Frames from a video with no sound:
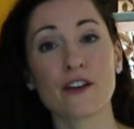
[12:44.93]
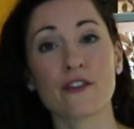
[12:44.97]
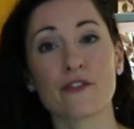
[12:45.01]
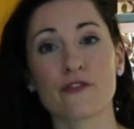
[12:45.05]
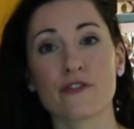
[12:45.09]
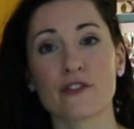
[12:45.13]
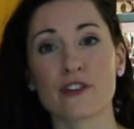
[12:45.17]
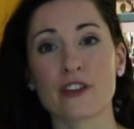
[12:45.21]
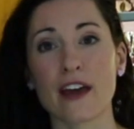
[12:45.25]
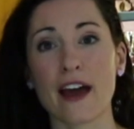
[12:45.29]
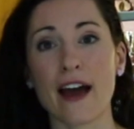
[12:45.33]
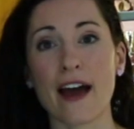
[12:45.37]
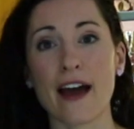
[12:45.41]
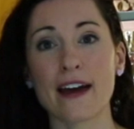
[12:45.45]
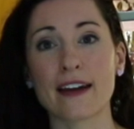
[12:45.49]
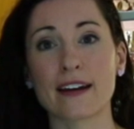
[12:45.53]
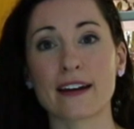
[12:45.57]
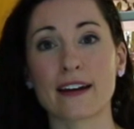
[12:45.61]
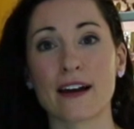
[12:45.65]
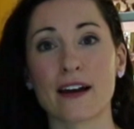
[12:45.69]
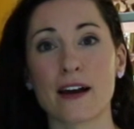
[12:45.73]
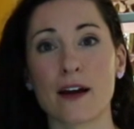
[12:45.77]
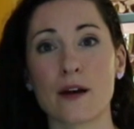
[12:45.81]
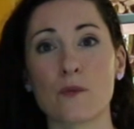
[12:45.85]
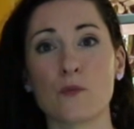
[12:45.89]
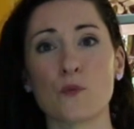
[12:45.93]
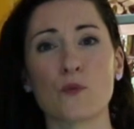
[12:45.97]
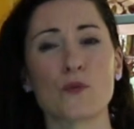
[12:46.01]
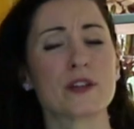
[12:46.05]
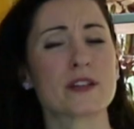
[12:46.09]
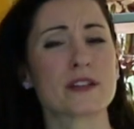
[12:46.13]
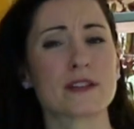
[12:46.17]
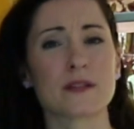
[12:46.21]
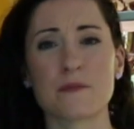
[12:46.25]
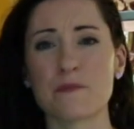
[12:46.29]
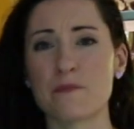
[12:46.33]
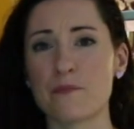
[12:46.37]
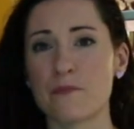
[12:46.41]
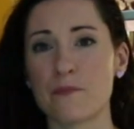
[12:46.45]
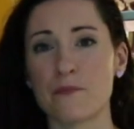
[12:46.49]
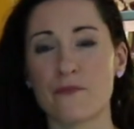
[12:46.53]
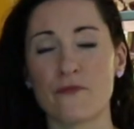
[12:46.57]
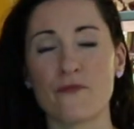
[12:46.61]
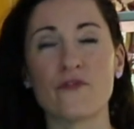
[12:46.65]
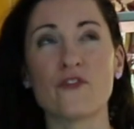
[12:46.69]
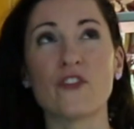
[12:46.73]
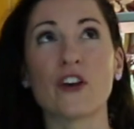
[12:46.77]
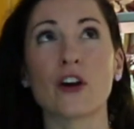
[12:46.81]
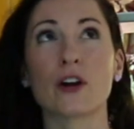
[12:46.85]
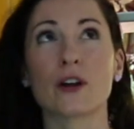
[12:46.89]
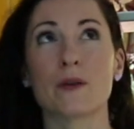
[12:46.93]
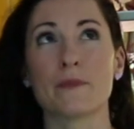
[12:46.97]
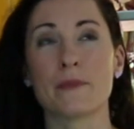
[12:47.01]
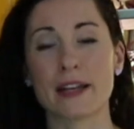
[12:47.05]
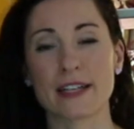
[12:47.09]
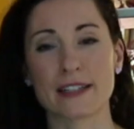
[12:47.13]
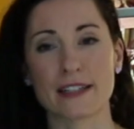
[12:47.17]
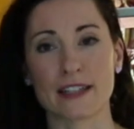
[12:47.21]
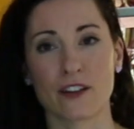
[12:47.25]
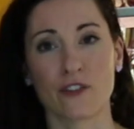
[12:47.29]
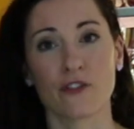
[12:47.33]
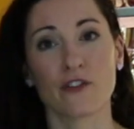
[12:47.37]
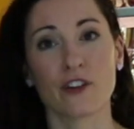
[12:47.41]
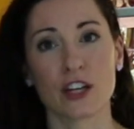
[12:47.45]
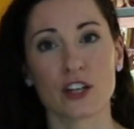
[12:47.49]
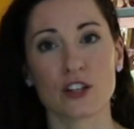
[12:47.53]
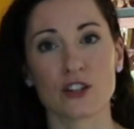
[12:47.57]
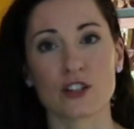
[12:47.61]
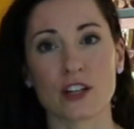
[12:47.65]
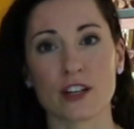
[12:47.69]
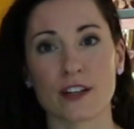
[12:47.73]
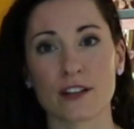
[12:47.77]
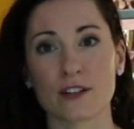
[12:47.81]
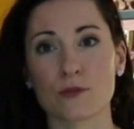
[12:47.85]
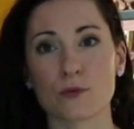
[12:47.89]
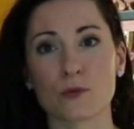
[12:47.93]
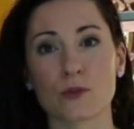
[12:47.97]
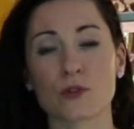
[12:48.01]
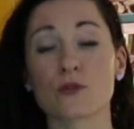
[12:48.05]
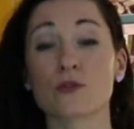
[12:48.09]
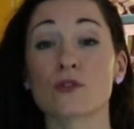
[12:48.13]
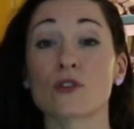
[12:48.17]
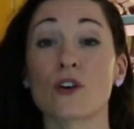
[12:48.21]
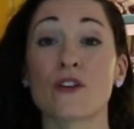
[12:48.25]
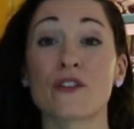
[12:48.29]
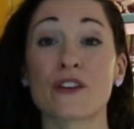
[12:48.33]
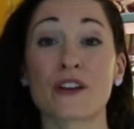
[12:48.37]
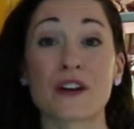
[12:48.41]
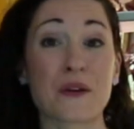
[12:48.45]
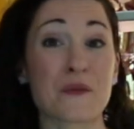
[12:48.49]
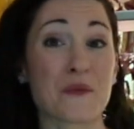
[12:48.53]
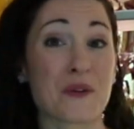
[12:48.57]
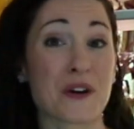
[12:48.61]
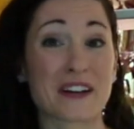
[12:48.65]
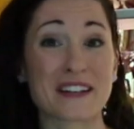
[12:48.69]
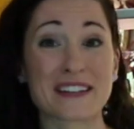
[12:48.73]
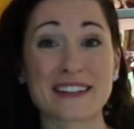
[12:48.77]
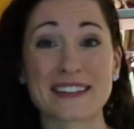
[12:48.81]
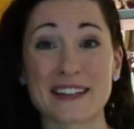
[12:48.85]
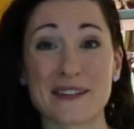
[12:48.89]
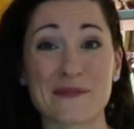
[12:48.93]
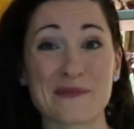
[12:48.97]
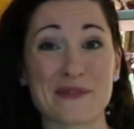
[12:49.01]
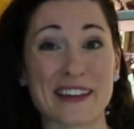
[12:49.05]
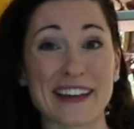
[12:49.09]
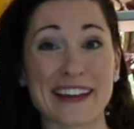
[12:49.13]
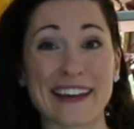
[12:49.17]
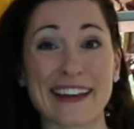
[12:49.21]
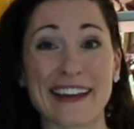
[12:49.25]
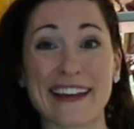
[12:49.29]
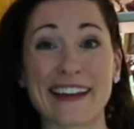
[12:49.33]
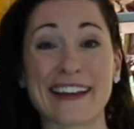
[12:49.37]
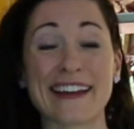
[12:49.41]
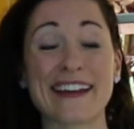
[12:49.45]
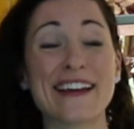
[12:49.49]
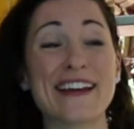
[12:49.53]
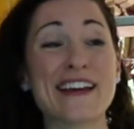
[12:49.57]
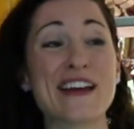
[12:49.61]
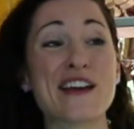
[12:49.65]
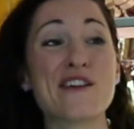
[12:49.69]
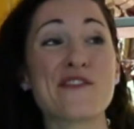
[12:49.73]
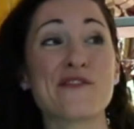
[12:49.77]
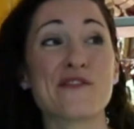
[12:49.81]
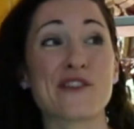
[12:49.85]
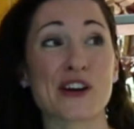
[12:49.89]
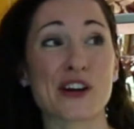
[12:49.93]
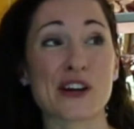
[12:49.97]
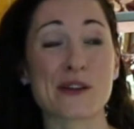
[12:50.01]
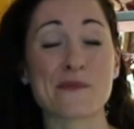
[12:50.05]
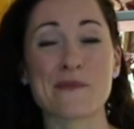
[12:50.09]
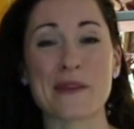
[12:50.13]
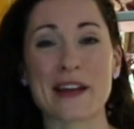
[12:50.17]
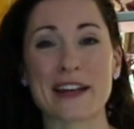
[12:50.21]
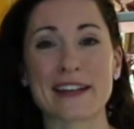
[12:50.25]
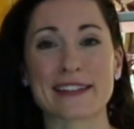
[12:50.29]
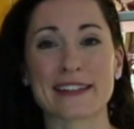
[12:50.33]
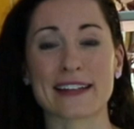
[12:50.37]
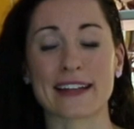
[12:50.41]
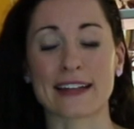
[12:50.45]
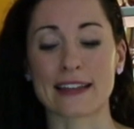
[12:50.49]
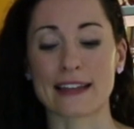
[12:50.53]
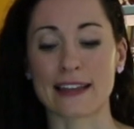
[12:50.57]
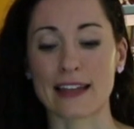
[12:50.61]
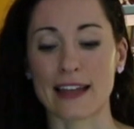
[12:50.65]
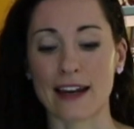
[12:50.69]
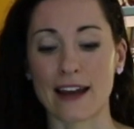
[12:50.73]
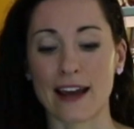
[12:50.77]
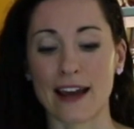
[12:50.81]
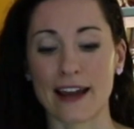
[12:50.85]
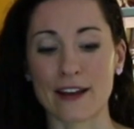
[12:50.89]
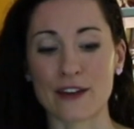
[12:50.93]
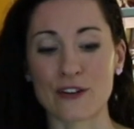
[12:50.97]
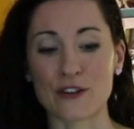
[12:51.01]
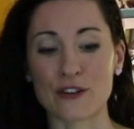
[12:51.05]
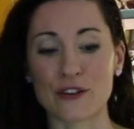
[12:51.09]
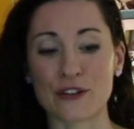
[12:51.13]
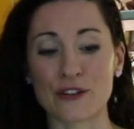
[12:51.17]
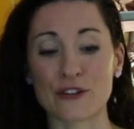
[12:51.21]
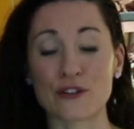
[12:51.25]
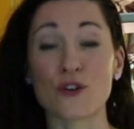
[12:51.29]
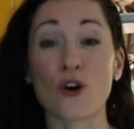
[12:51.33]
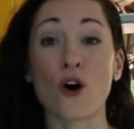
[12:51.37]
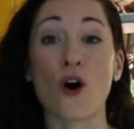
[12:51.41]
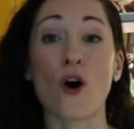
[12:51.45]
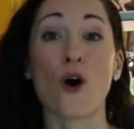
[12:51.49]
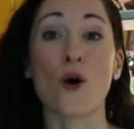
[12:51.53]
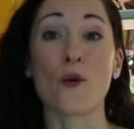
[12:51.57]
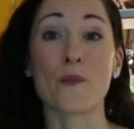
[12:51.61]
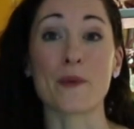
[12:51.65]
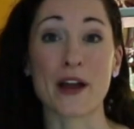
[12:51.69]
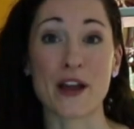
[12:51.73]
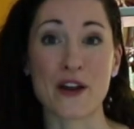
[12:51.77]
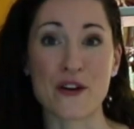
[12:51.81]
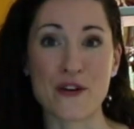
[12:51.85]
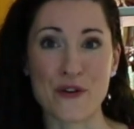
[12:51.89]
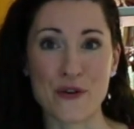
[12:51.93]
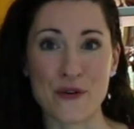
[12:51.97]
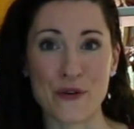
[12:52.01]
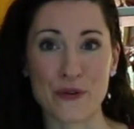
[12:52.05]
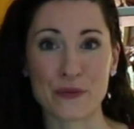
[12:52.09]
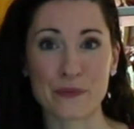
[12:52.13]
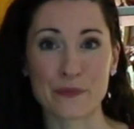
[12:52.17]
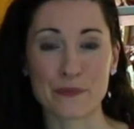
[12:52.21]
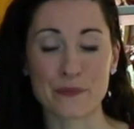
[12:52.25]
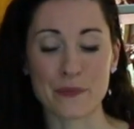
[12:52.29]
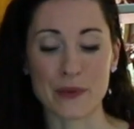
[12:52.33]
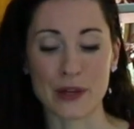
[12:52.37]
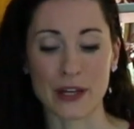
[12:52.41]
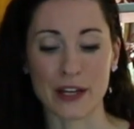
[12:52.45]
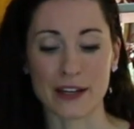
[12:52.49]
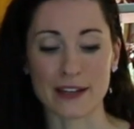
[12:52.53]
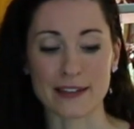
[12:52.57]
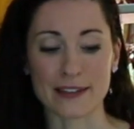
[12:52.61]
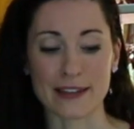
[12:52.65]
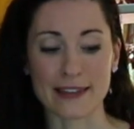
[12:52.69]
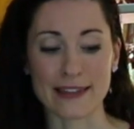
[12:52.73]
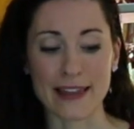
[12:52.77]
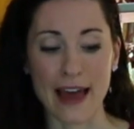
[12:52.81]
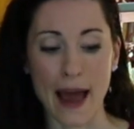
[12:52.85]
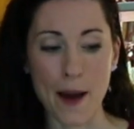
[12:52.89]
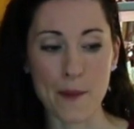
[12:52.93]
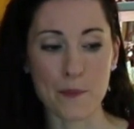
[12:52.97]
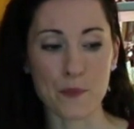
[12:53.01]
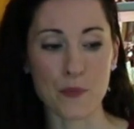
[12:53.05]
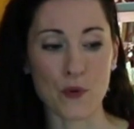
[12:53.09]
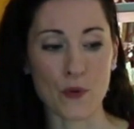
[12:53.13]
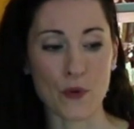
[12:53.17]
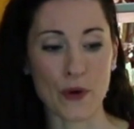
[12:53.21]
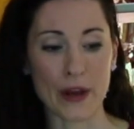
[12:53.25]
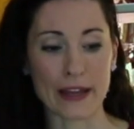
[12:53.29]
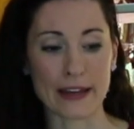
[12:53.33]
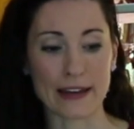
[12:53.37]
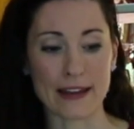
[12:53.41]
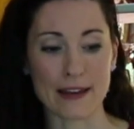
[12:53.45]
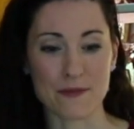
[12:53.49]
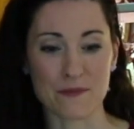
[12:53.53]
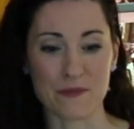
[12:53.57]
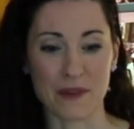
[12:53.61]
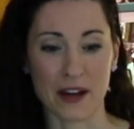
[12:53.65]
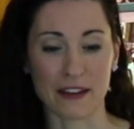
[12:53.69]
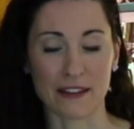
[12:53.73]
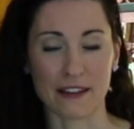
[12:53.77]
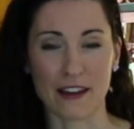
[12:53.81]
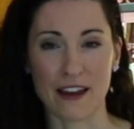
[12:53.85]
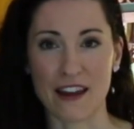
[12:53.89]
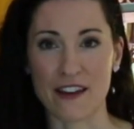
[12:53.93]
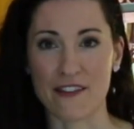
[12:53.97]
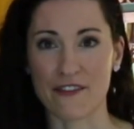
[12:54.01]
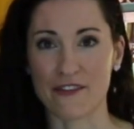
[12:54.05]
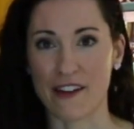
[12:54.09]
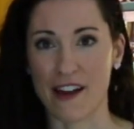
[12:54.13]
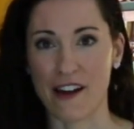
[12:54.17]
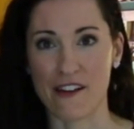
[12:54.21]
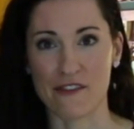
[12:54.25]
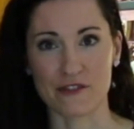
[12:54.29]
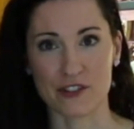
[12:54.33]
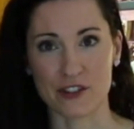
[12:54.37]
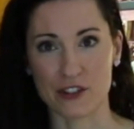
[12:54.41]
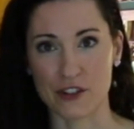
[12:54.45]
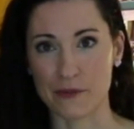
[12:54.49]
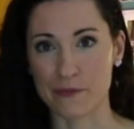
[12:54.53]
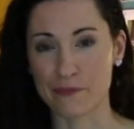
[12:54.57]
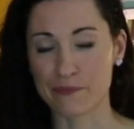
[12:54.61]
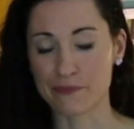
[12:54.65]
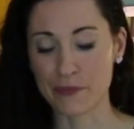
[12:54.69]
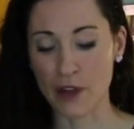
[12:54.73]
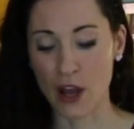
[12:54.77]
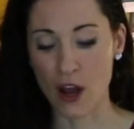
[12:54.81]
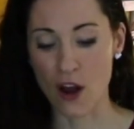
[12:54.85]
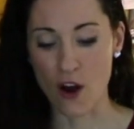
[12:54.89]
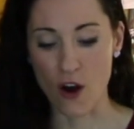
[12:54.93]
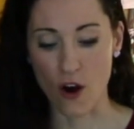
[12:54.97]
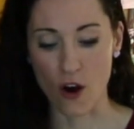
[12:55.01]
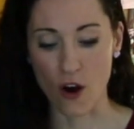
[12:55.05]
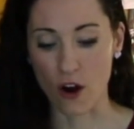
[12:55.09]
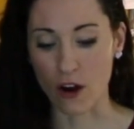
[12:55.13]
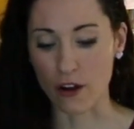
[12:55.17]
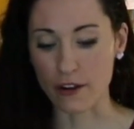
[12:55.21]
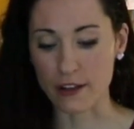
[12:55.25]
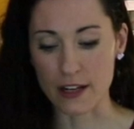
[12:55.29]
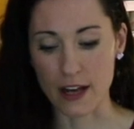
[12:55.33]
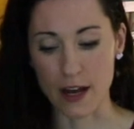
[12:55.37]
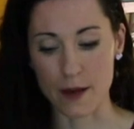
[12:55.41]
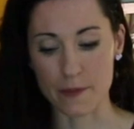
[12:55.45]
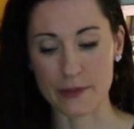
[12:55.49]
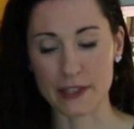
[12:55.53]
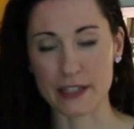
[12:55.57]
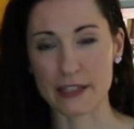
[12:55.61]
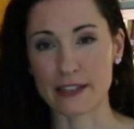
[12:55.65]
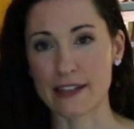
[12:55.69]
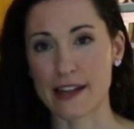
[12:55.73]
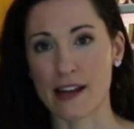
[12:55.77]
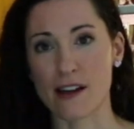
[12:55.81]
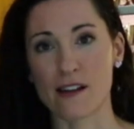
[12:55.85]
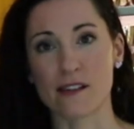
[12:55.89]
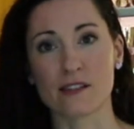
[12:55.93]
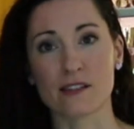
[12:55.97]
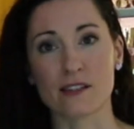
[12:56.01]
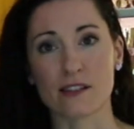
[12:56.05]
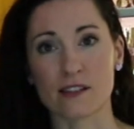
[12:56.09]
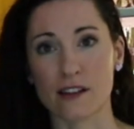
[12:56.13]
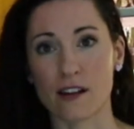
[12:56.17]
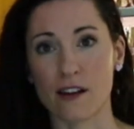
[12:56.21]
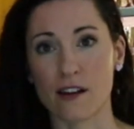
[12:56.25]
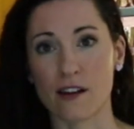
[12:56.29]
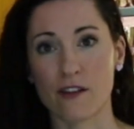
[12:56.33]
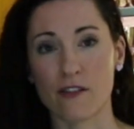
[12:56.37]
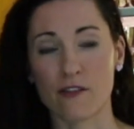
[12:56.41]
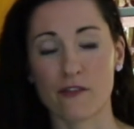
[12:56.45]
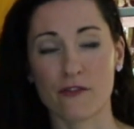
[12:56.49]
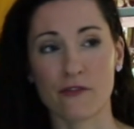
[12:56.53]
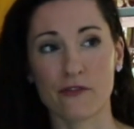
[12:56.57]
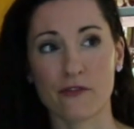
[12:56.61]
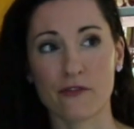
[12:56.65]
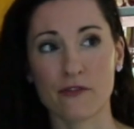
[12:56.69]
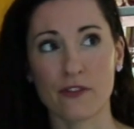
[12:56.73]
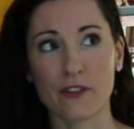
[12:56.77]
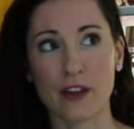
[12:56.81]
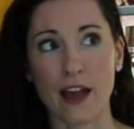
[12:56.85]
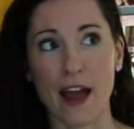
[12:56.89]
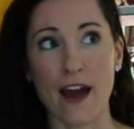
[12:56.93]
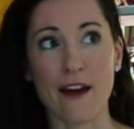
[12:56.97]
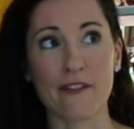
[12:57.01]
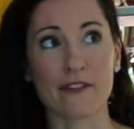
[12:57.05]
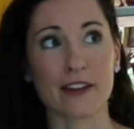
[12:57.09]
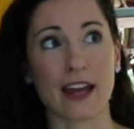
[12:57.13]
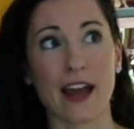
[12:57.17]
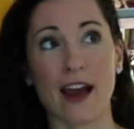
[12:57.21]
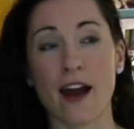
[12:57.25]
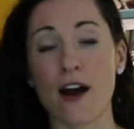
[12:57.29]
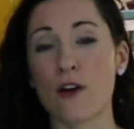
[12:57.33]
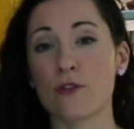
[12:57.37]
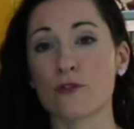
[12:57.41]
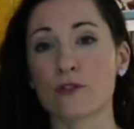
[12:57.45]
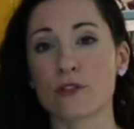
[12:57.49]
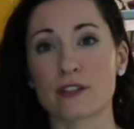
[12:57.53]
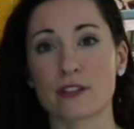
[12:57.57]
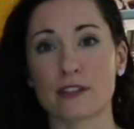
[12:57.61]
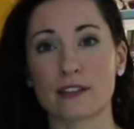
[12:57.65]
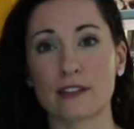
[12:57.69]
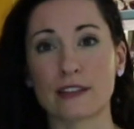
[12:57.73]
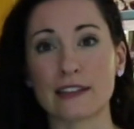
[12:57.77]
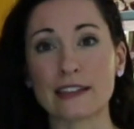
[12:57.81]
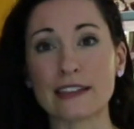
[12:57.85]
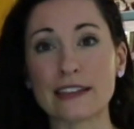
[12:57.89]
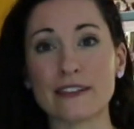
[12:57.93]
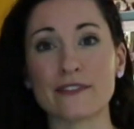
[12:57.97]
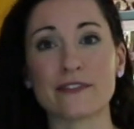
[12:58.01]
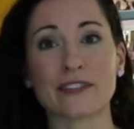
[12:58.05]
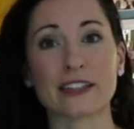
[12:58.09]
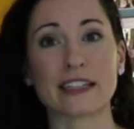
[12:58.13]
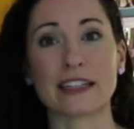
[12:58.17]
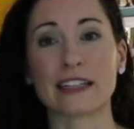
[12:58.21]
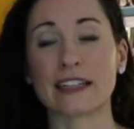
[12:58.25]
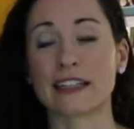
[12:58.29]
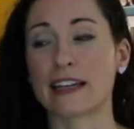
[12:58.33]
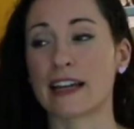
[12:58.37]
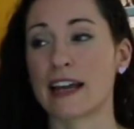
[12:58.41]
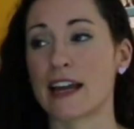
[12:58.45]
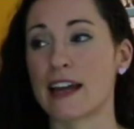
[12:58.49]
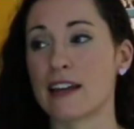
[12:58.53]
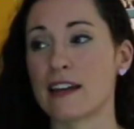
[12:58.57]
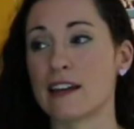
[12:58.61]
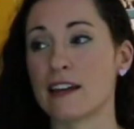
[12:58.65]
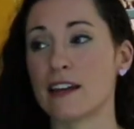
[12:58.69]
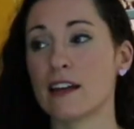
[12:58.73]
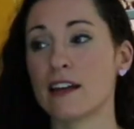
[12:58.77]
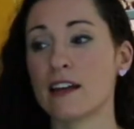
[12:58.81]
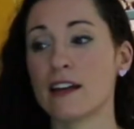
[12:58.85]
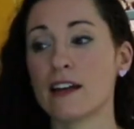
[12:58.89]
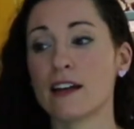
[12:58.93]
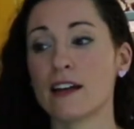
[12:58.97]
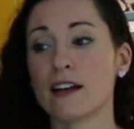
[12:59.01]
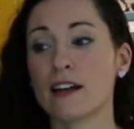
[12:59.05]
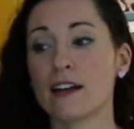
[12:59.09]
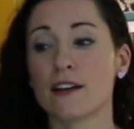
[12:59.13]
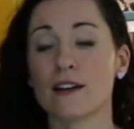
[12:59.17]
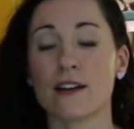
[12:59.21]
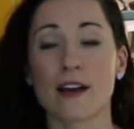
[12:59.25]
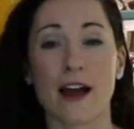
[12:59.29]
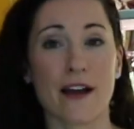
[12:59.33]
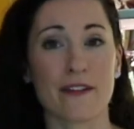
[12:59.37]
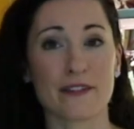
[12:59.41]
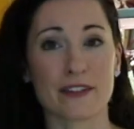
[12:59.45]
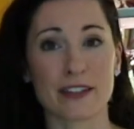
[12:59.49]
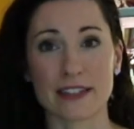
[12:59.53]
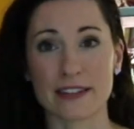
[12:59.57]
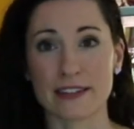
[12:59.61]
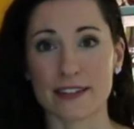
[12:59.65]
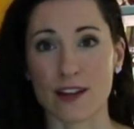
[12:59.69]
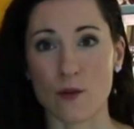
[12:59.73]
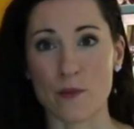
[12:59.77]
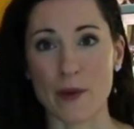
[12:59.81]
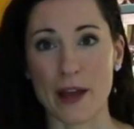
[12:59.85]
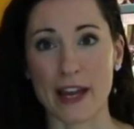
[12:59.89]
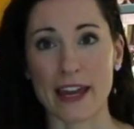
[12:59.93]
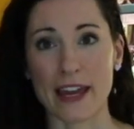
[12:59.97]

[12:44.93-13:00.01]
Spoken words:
for that, with some very basic finishings, which was all that I wanted. Something very basic that I could call my own, because at that point in my life, after all the ups and downs of having a house and leaving and having to sell my